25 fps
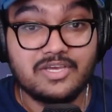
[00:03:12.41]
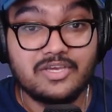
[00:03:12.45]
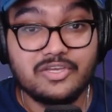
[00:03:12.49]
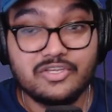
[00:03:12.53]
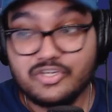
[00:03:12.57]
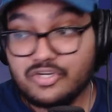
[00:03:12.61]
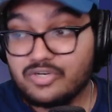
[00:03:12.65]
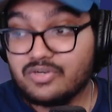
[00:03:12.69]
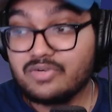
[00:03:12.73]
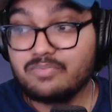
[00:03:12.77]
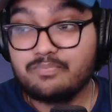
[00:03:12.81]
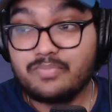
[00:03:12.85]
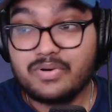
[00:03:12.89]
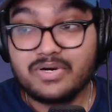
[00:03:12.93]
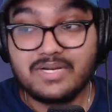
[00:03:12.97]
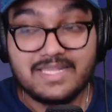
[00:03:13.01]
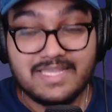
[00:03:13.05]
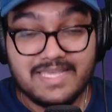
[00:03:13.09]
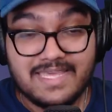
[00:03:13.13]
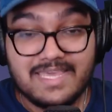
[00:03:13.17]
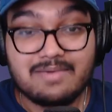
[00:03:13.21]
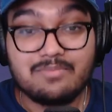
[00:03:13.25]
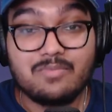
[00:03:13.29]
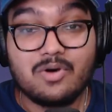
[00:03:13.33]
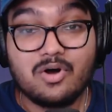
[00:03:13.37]
You're putting
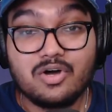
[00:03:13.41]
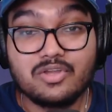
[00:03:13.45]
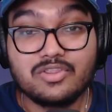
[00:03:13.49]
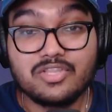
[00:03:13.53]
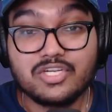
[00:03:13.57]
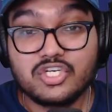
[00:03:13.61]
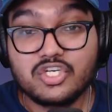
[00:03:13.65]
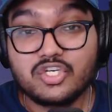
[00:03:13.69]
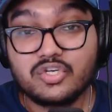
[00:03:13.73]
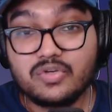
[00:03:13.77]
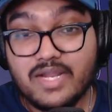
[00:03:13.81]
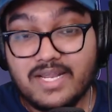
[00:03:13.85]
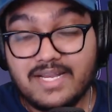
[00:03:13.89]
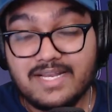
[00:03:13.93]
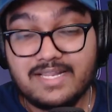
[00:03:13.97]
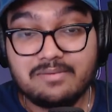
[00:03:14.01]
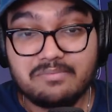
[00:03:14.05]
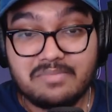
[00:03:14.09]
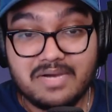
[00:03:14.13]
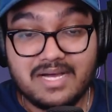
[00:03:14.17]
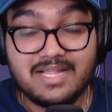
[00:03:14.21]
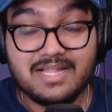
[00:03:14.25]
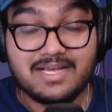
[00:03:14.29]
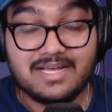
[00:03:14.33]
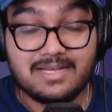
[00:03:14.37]
him on the trading
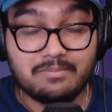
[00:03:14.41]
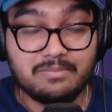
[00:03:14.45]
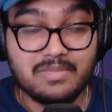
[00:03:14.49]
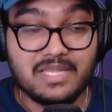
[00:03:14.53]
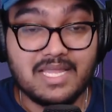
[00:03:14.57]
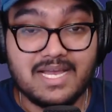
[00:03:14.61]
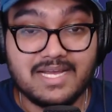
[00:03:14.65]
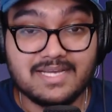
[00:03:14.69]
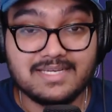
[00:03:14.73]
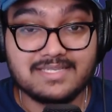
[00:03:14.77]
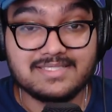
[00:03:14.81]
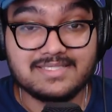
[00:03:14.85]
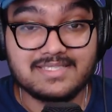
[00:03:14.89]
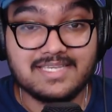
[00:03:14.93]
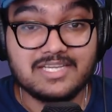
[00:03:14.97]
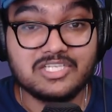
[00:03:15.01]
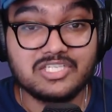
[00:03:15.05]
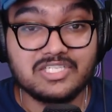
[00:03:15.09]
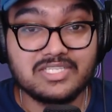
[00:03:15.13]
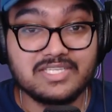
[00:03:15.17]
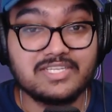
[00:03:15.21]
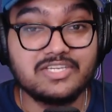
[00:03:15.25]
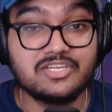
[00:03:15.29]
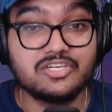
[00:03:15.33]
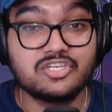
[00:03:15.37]
block,
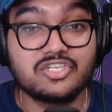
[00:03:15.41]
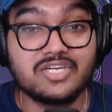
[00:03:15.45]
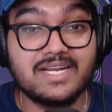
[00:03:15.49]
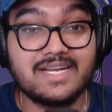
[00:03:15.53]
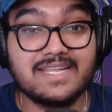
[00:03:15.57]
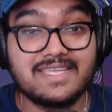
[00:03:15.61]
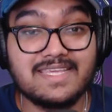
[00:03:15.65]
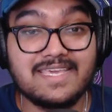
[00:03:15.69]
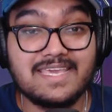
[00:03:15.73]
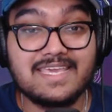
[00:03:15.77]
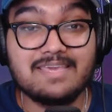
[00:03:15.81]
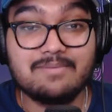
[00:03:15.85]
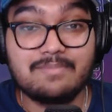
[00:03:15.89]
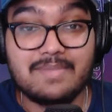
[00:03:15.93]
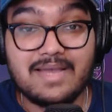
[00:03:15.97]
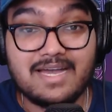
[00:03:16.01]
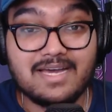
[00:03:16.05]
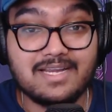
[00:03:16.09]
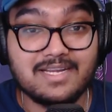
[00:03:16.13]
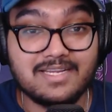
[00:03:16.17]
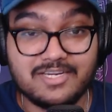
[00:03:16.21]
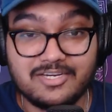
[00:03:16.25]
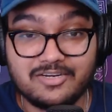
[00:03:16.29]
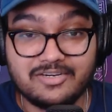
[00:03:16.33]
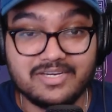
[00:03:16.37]
essentially, and you're trying to get him
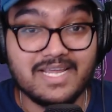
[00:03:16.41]
out of here.